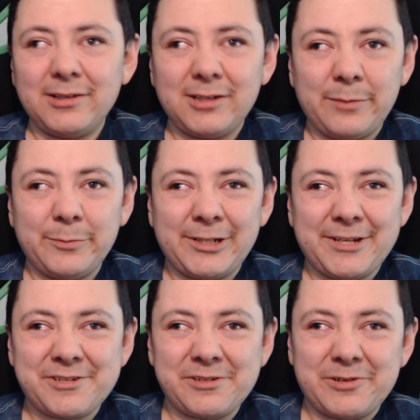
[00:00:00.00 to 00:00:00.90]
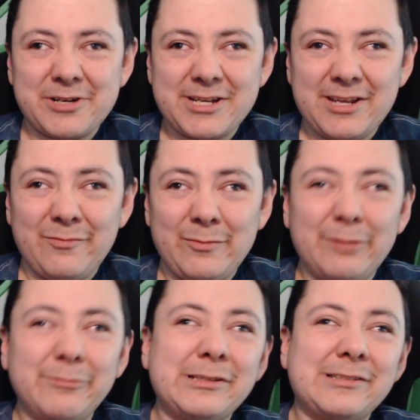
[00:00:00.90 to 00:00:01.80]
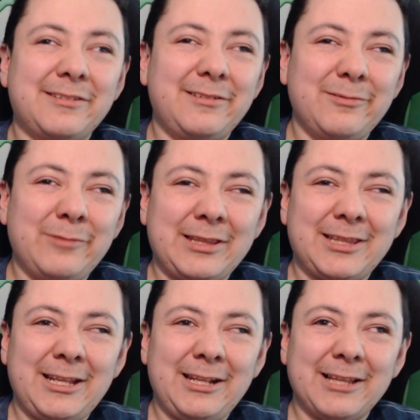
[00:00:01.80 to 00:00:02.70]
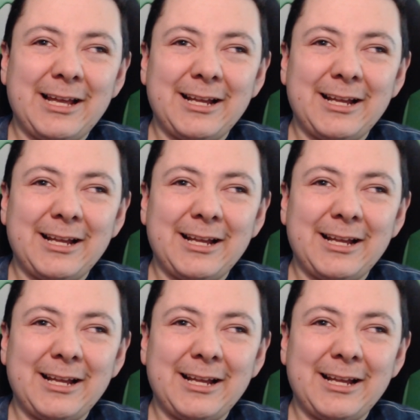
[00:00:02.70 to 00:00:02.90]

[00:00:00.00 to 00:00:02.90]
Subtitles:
competition or achievement within like